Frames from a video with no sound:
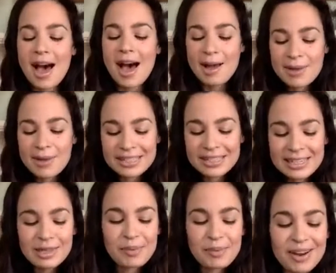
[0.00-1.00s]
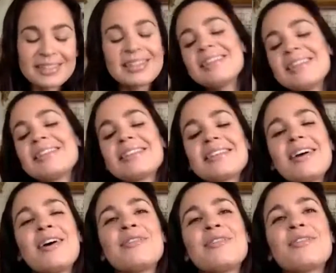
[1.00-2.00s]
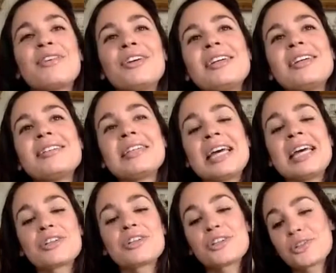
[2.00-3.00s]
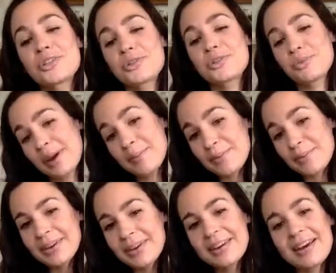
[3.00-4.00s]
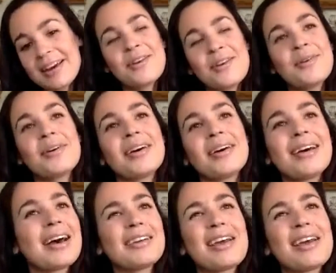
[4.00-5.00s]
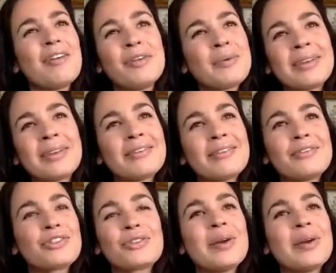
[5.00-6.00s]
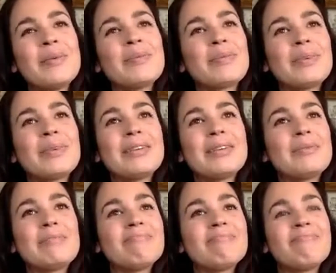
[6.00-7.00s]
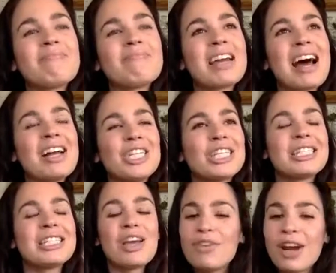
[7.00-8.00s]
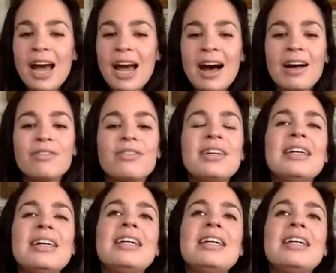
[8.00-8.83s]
I'm actually in the process of learning to like shrimp. I know uh, everyone loves shrimp, but I just never have.